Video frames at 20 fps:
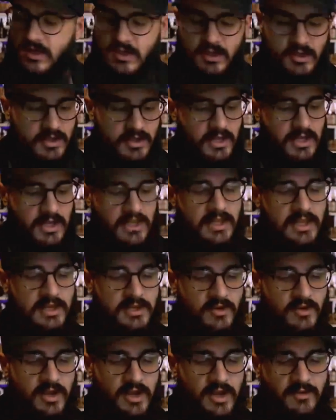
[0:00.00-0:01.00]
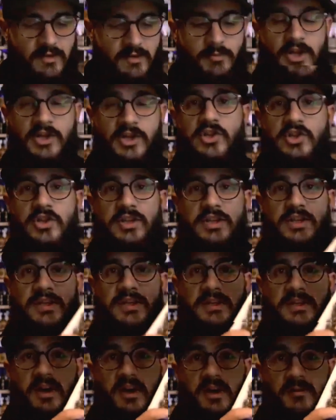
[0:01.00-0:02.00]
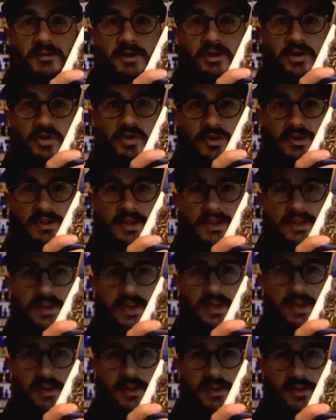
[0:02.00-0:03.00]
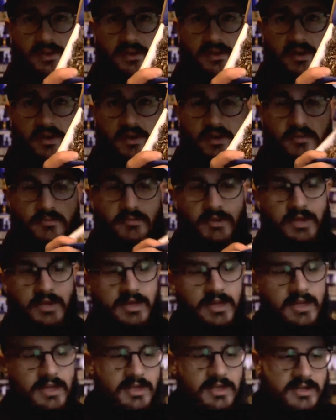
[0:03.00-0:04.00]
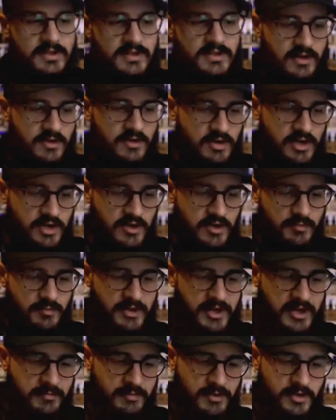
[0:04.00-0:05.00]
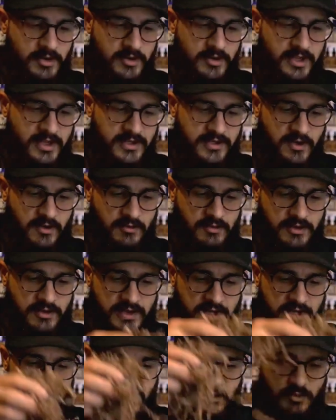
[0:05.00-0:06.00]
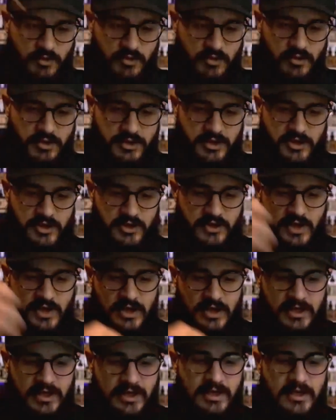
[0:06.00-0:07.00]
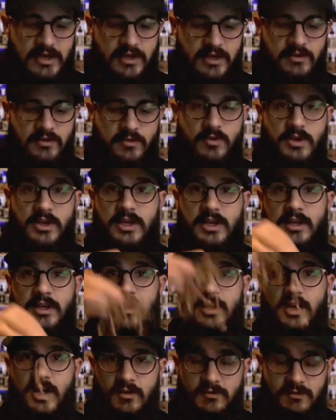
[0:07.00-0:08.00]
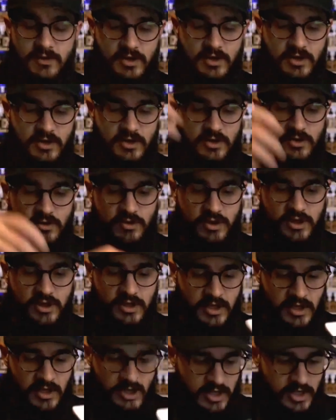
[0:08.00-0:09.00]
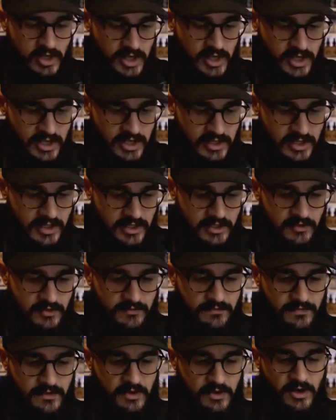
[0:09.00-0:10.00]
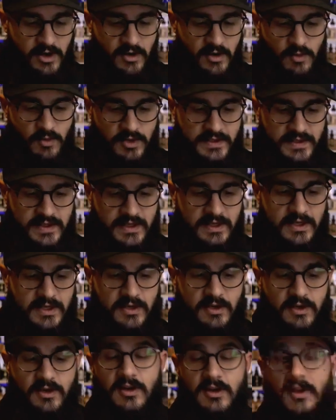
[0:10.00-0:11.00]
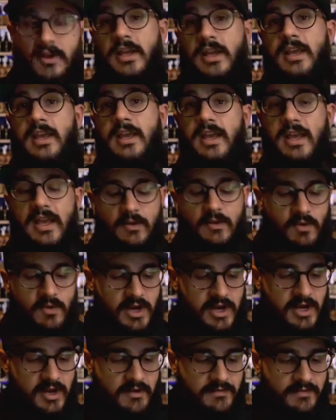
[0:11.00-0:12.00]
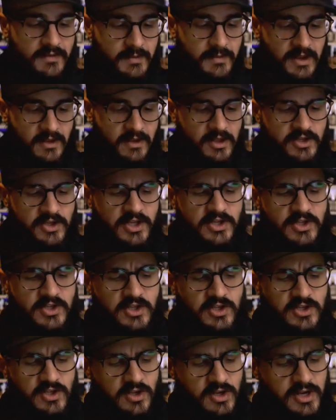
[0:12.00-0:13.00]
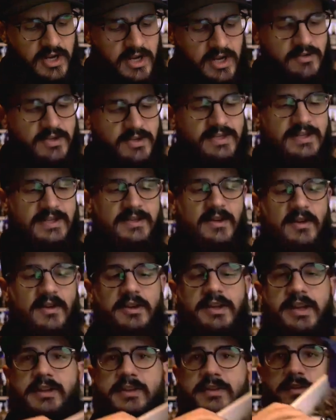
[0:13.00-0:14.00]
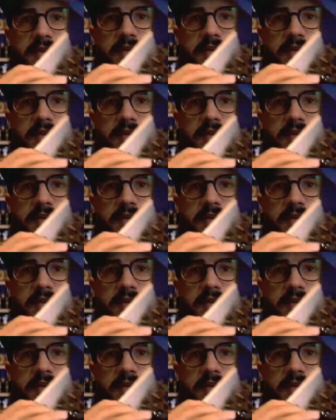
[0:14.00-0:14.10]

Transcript: And then you have a bunch of these Aubrey chores, as I like to call them. And it's that crinkle paper that's all recyclable, and you just kind of get it out of the way however you can do it. And then you figure out what's in here. And right off the bat, let's just look how this is all nestled.